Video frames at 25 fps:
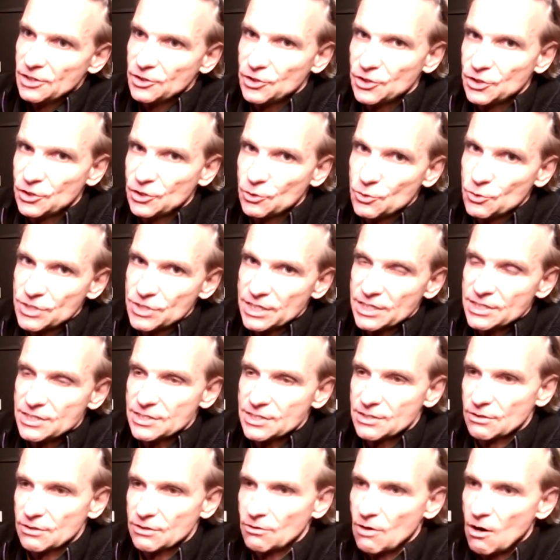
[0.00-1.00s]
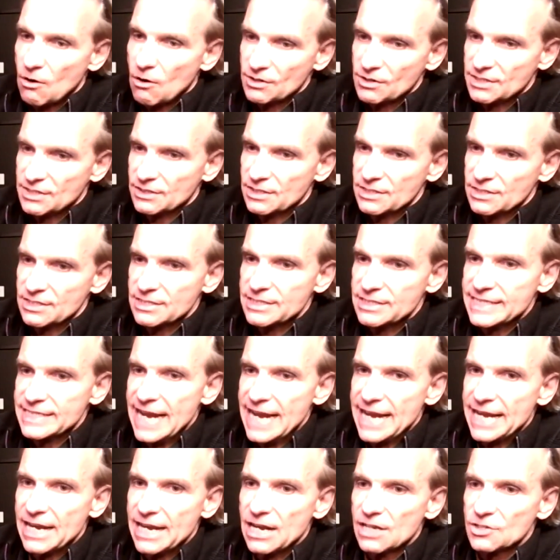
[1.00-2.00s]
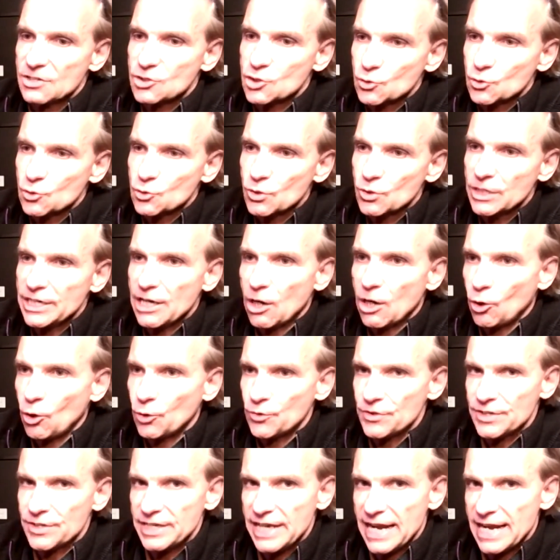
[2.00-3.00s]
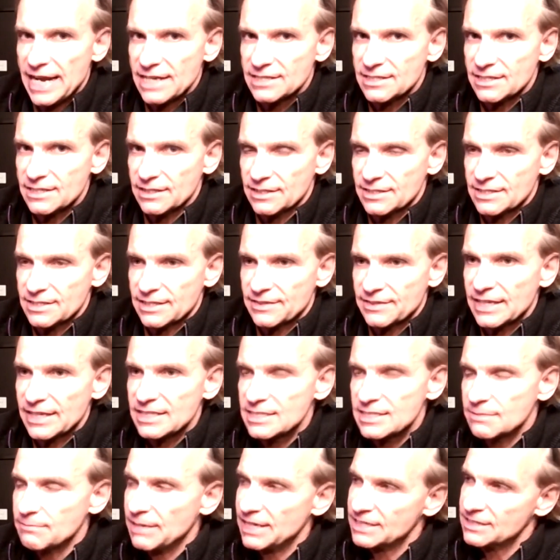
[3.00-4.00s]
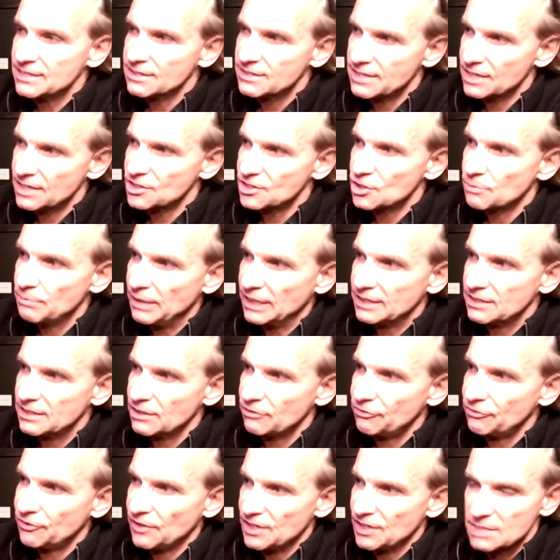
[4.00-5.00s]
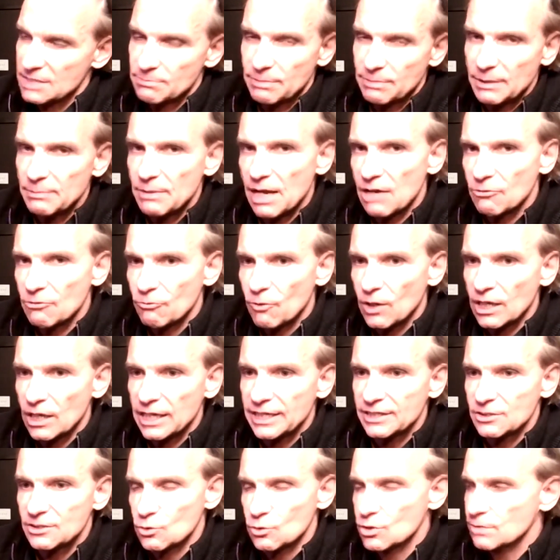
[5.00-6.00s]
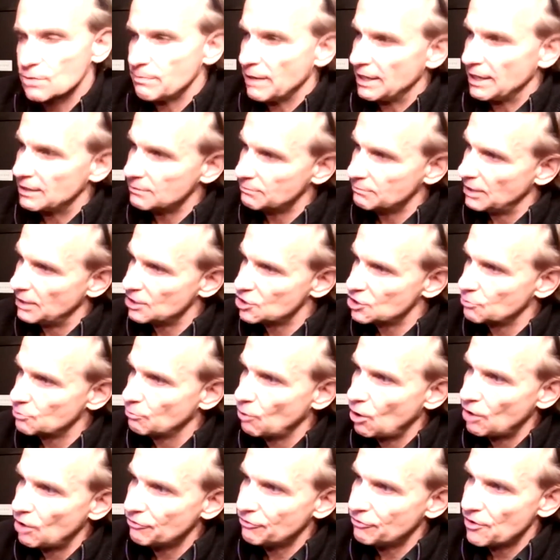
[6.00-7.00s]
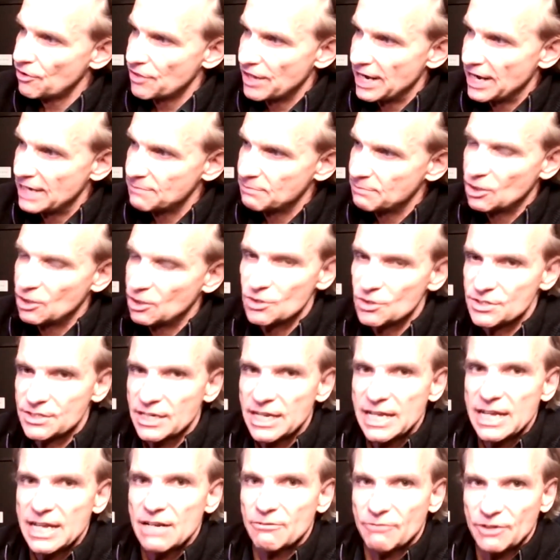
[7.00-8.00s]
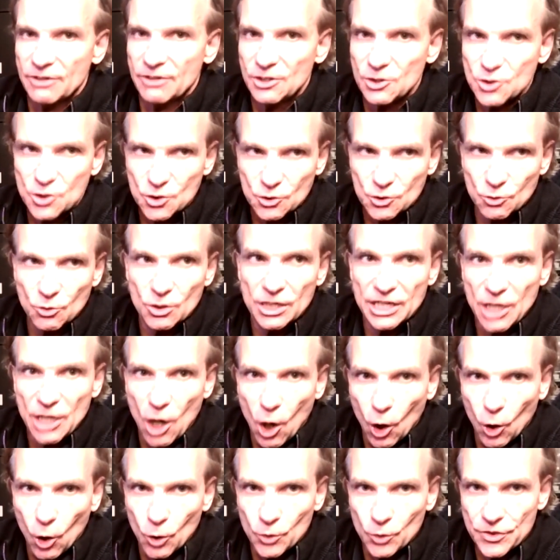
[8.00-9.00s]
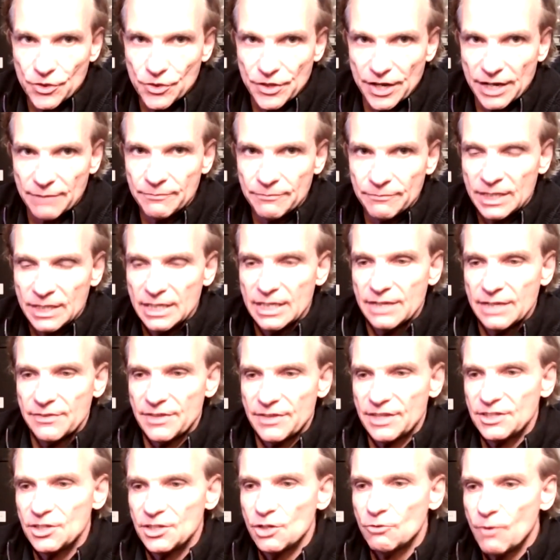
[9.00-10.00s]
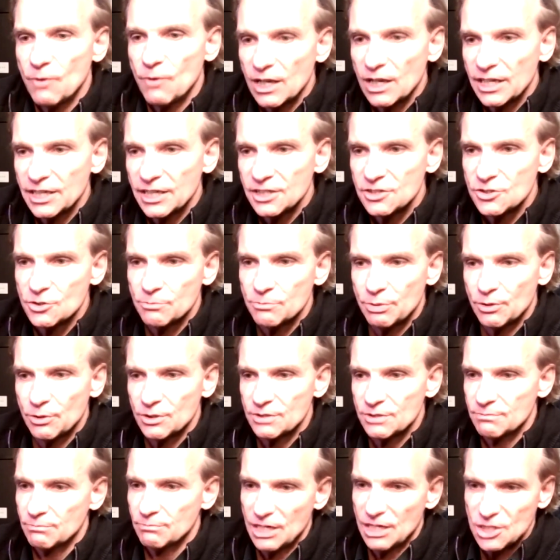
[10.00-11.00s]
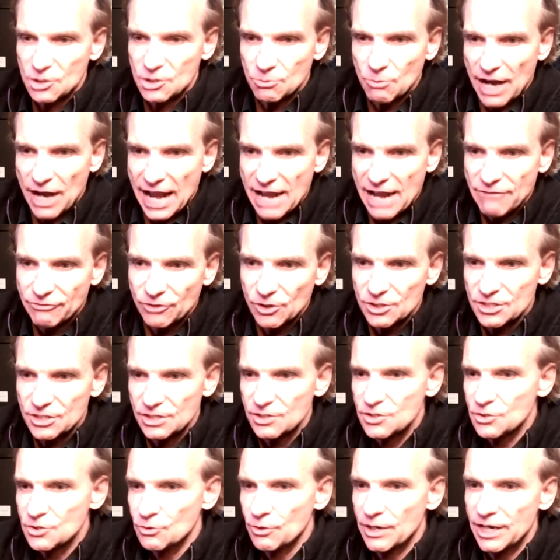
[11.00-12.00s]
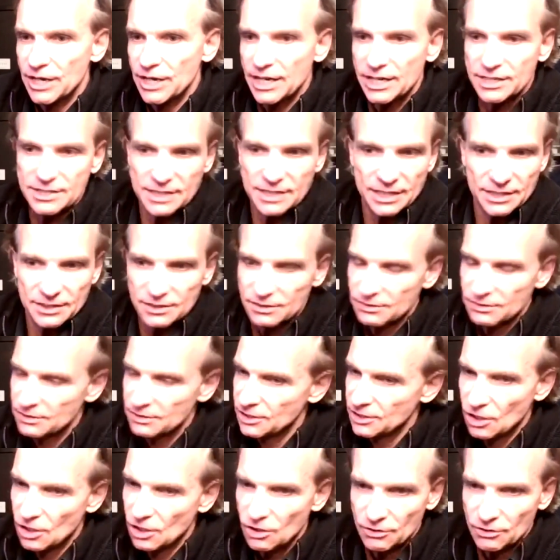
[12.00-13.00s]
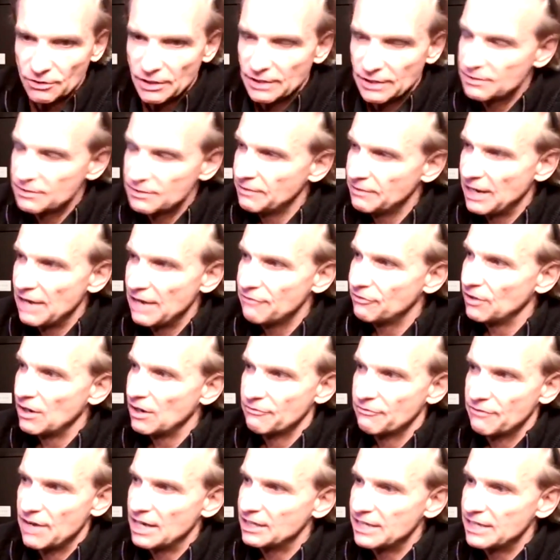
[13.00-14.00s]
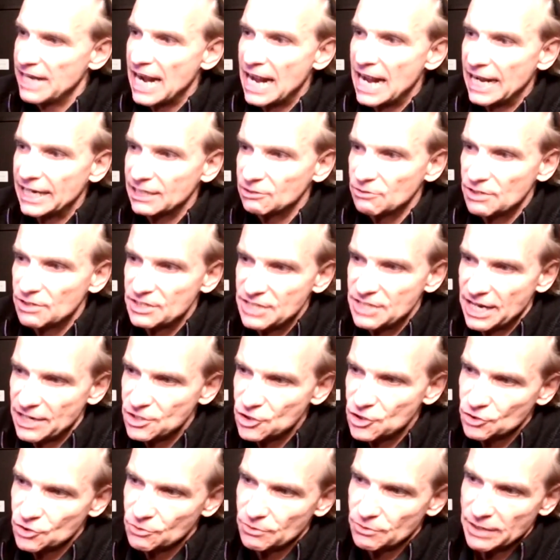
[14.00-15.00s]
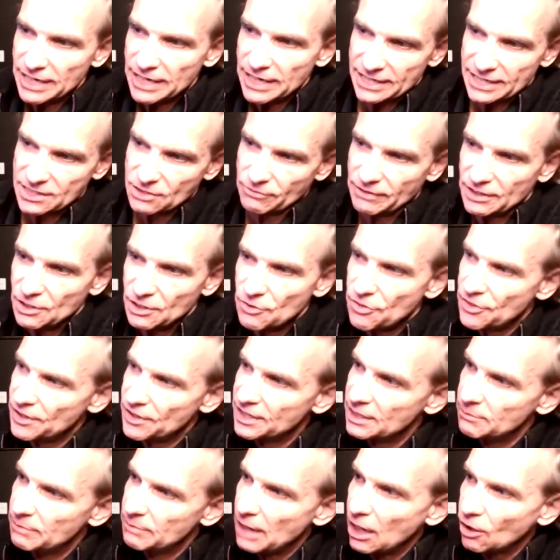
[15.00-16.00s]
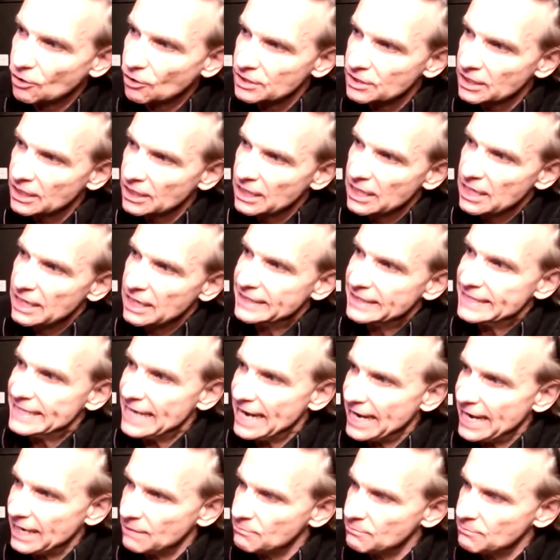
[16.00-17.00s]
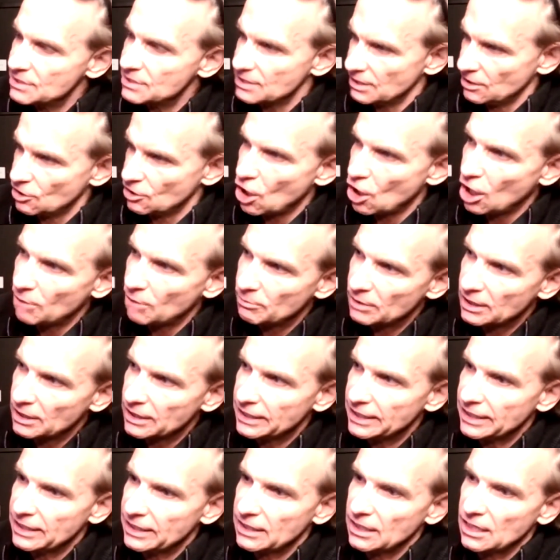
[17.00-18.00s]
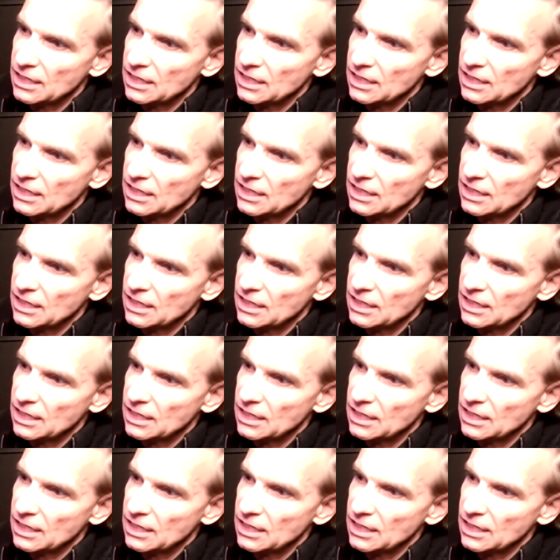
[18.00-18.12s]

users or our citizens, they truly own the assets, and that makes such a big difference. People are willing to spend much more for that, because when you truly own them, then you're willing to put much more effort into it, and and we have a very high retention rate. So when you think about games, normally